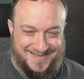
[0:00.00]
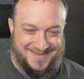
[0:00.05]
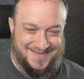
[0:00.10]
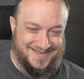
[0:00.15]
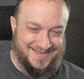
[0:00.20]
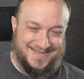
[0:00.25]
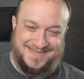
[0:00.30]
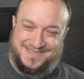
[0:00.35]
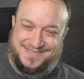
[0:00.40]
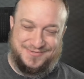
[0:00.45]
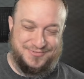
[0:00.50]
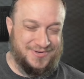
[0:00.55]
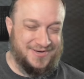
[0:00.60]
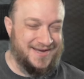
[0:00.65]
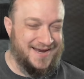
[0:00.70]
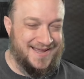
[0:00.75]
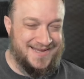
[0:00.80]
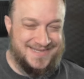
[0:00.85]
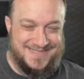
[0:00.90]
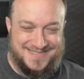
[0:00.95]
That's what
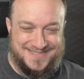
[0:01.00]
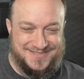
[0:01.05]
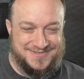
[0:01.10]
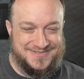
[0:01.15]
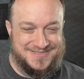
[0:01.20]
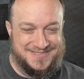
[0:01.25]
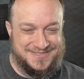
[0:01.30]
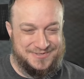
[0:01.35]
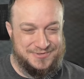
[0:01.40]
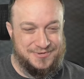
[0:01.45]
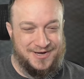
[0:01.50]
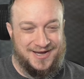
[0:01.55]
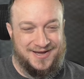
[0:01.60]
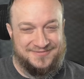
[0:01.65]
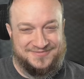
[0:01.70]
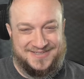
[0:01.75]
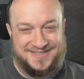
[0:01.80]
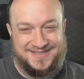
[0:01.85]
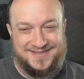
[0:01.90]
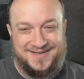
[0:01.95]
I do too
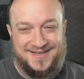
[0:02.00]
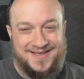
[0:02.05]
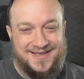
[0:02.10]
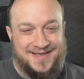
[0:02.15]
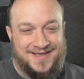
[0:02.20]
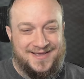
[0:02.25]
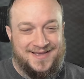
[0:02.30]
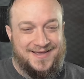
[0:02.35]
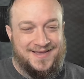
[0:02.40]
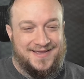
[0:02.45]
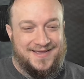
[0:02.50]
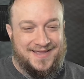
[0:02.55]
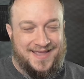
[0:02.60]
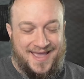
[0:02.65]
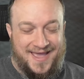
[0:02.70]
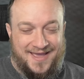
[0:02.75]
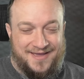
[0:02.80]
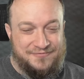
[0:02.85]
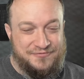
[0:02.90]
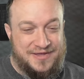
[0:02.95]
often.
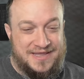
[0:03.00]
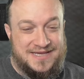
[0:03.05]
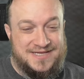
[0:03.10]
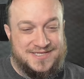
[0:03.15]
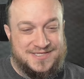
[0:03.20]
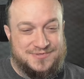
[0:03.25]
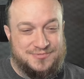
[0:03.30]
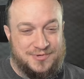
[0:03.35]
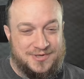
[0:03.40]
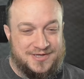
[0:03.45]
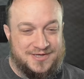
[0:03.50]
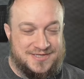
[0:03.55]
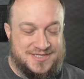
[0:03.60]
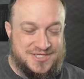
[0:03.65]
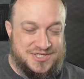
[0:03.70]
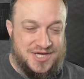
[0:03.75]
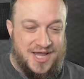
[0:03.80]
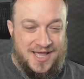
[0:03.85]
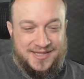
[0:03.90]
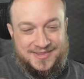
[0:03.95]
Yeah, if he just would have
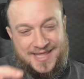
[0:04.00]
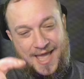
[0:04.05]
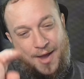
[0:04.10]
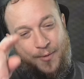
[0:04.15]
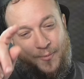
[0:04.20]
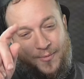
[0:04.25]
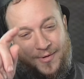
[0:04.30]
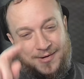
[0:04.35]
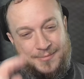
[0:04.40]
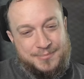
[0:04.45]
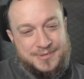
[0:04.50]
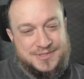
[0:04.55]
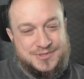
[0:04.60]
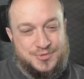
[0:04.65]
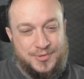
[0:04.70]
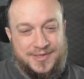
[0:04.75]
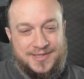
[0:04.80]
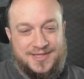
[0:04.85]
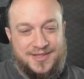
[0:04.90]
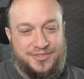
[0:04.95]
shot that 1
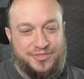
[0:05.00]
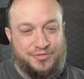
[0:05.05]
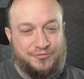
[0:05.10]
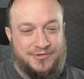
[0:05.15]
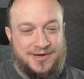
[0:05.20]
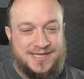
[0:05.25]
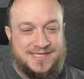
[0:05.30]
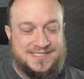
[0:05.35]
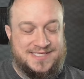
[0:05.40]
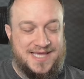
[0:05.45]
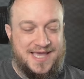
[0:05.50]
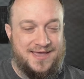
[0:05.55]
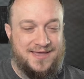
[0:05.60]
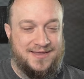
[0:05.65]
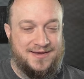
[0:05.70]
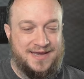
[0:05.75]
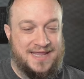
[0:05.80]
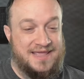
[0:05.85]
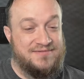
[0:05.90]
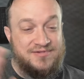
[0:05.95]
between the
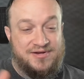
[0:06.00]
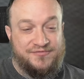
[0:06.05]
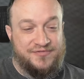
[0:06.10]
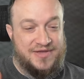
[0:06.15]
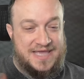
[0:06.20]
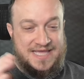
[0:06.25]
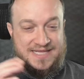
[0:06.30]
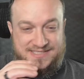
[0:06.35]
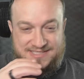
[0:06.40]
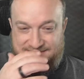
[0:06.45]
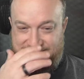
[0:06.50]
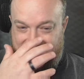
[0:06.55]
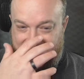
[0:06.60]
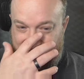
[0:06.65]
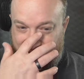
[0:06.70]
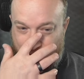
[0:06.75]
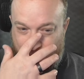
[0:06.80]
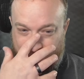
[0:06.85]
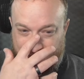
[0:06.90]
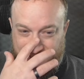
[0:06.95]
3-10, even if it hits a
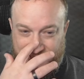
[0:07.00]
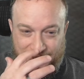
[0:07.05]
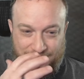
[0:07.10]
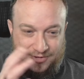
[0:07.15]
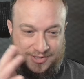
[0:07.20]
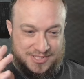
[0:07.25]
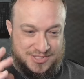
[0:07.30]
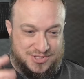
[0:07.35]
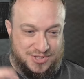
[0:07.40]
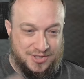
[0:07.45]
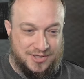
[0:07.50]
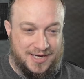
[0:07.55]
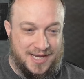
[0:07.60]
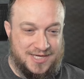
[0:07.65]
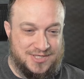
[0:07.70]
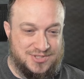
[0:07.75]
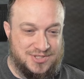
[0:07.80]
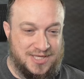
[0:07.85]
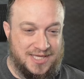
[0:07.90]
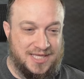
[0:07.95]
10, no big deal, because you're going to
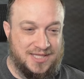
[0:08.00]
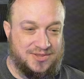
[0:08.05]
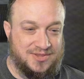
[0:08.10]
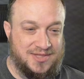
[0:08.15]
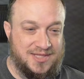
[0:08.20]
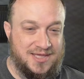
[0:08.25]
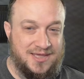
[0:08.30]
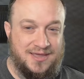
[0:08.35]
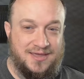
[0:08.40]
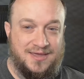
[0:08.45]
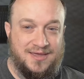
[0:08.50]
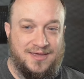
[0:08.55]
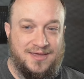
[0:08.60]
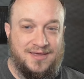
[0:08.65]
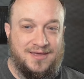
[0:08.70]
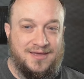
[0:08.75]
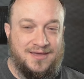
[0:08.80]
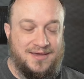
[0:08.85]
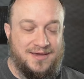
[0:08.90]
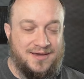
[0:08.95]
actually get the
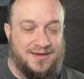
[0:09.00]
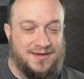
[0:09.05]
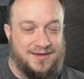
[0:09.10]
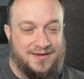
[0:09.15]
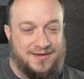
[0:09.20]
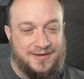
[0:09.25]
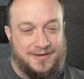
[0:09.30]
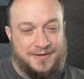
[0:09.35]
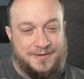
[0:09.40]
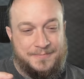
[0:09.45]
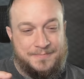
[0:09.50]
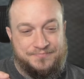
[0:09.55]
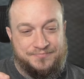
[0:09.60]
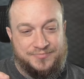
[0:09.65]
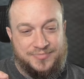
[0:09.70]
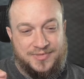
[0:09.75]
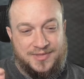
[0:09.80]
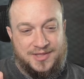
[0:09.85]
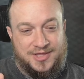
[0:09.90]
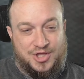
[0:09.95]

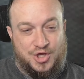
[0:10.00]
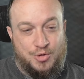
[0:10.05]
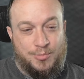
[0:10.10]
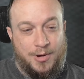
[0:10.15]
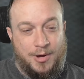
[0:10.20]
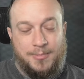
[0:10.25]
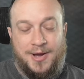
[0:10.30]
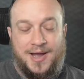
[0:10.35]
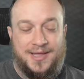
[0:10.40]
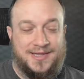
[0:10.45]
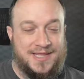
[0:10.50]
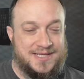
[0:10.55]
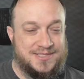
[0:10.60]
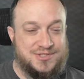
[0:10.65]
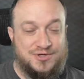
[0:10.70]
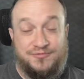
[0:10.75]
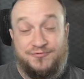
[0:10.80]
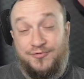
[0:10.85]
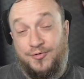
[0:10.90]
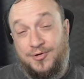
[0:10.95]
cue ball behind that
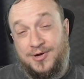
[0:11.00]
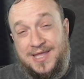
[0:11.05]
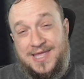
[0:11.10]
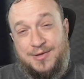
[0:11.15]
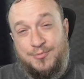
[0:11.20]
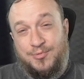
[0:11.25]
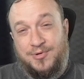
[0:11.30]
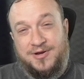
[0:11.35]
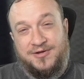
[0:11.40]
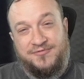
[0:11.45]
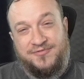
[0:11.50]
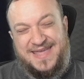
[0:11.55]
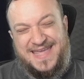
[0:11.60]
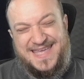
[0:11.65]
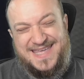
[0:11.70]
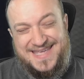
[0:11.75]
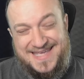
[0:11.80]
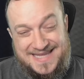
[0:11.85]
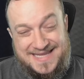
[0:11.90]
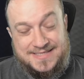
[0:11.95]
2-4. He would have
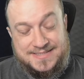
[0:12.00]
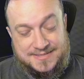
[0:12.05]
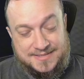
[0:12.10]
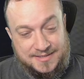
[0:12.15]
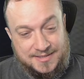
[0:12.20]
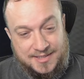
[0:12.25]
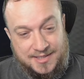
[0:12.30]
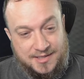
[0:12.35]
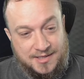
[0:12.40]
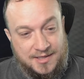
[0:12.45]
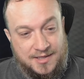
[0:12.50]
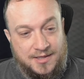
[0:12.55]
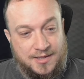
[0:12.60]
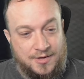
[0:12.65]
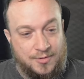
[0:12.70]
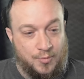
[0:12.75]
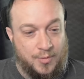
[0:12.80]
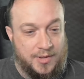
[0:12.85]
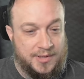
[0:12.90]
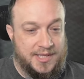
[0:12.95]
easily
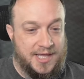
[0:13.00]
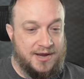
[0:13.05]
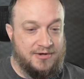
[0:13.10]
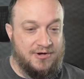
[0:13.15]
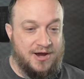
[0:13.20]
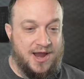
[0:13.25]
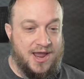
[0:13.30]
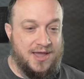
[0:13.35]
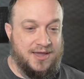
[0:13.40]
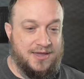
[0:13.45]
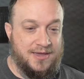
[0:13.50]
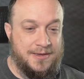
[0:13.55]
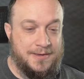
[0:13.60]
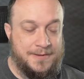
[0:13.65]
won that rack.